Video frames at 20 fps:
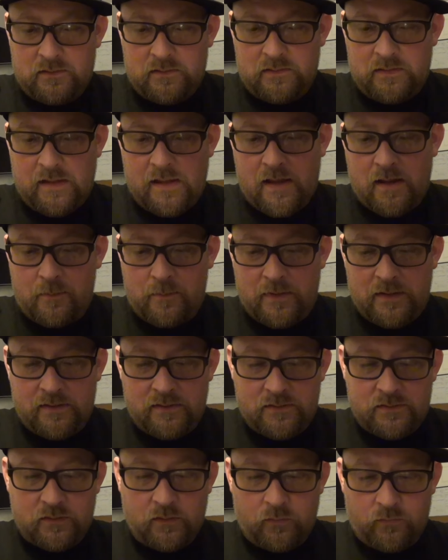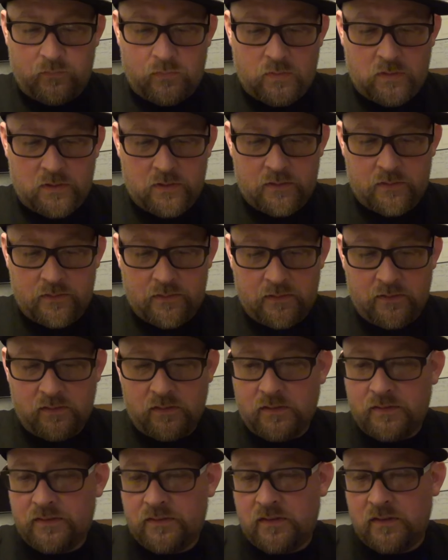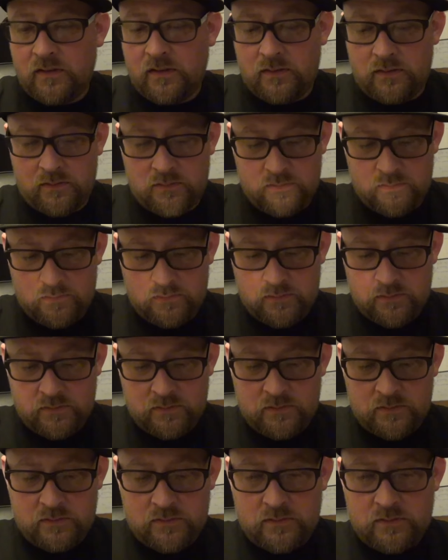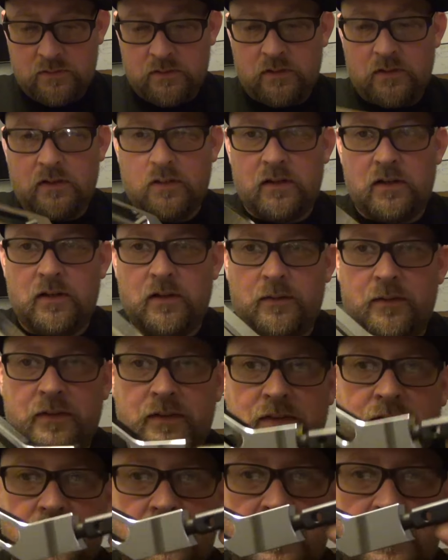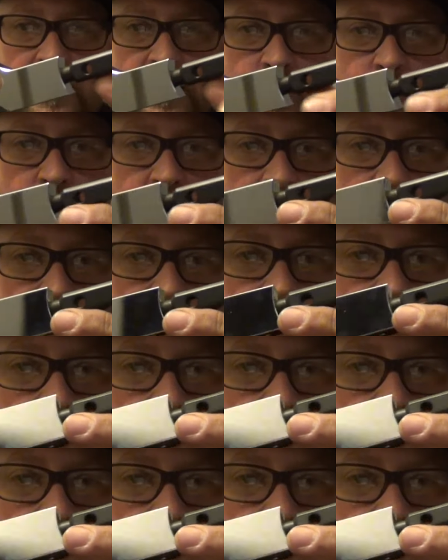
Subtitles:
Yeah, I mean, so far it looks good. This is the end piece